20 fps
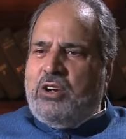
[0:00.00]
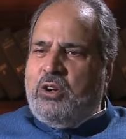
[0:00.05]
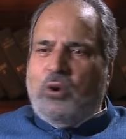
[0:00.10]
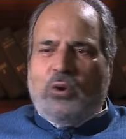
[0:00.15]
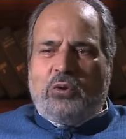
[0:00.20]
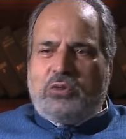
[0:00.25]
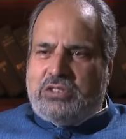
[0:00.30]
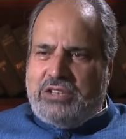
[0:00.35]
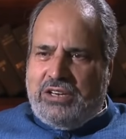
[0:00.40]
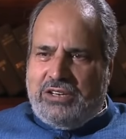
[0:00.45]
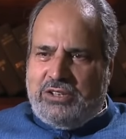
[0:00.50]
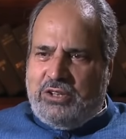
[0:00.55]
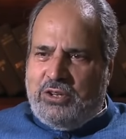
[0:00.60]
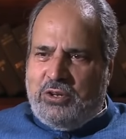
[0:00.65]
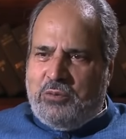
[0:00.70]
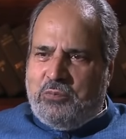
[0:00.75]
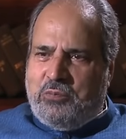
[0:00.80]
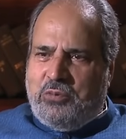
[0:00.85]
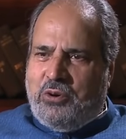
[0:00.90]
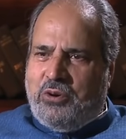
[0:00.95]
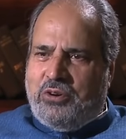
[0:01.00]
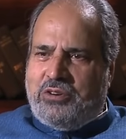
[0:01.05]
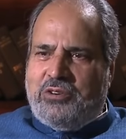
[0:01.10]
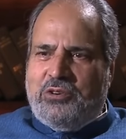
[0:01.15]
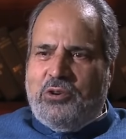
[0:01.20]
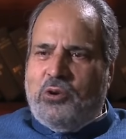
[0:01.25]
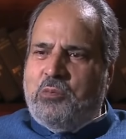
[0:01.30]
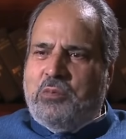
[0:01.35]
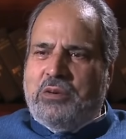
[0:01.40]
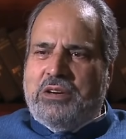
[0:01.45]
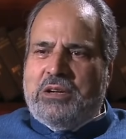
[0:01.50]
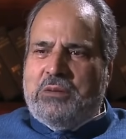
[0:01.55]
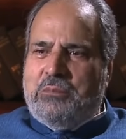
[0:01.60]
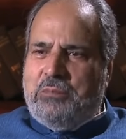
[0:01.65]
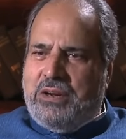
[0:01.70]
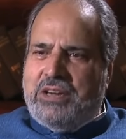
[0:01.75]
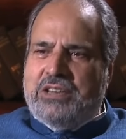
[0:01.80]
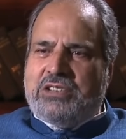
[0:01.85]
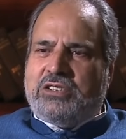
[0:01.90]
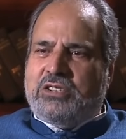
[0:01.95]
looks at the report, nobody
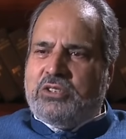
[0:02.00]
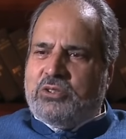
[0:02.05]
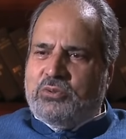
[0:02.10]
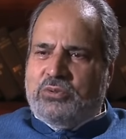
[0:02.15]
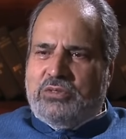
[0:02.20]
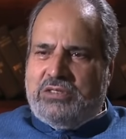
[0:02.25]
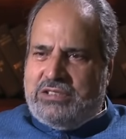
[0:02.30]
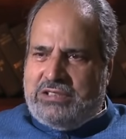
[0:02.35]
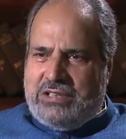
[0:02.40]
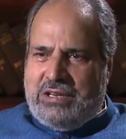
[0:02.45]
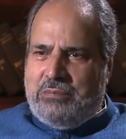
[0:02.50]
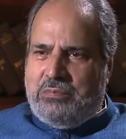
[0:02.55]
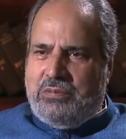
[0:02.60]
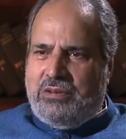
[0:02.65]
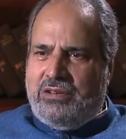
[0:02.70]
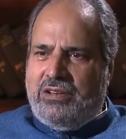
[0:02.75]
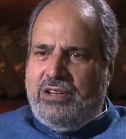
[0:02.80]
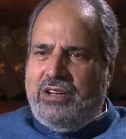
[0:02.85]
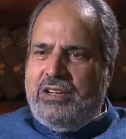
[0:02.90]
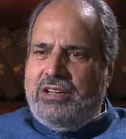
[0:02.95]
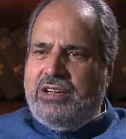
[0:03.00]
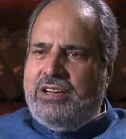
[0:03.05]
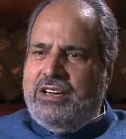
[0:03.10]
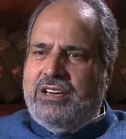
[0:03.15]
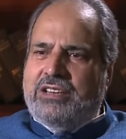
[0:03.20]
brings it to the table. But